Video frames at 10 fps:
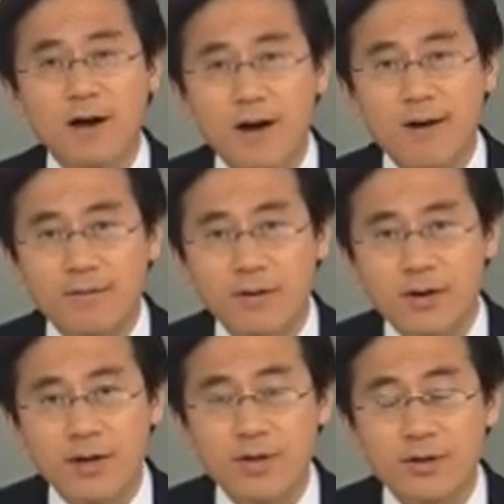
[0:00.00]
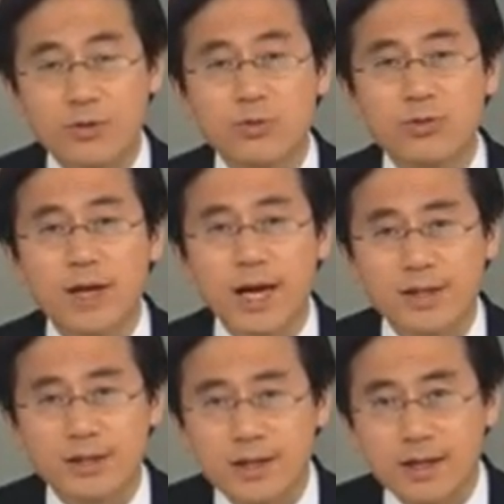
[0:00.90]
cuff and too
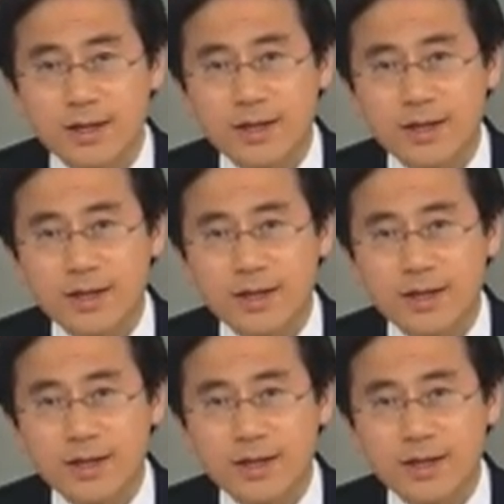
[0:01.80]
late.